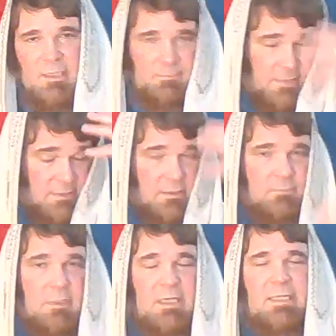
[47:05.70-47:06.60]
Mend our
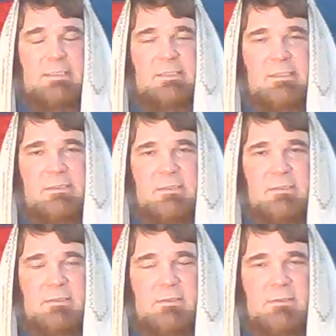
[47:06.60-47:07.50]
minds.
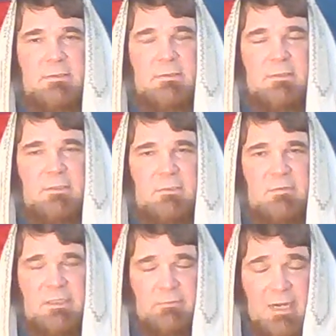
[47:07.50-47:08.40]

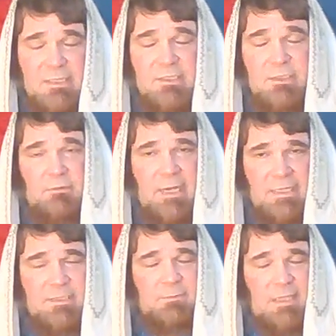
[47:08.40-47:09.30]

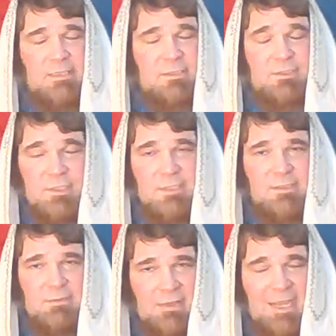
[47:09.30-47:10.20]
Restoration means
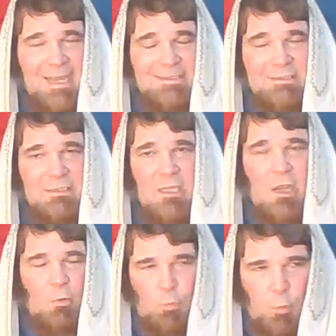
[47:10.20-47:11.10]
just that.
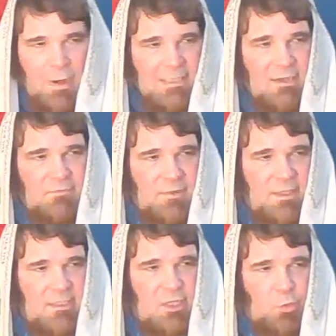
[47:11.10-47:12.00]
What
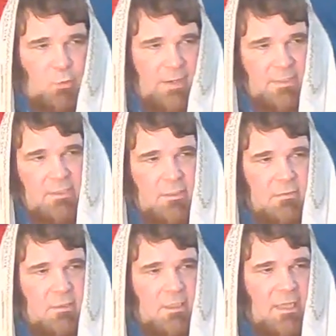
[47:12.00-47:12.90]
the
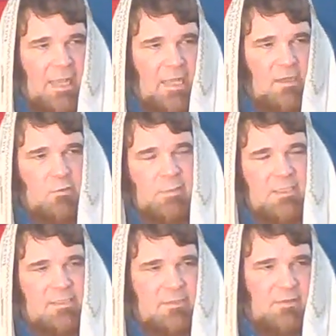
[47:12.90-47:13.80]
criminal
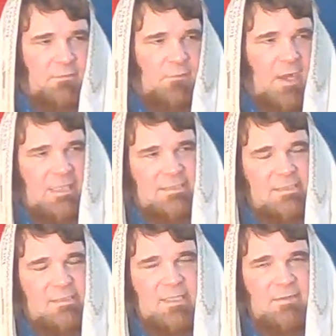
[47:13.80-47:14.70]
elements the
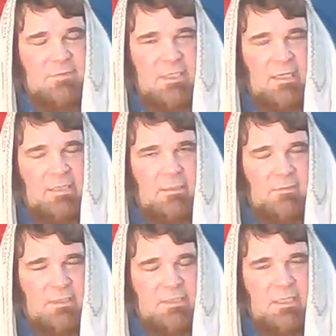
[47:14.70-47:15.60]
foxes have done on
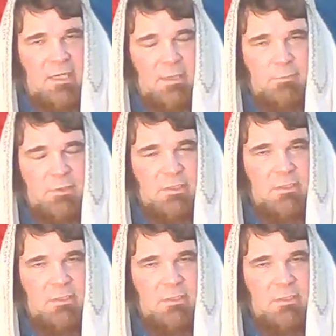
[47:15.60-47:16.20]
the top,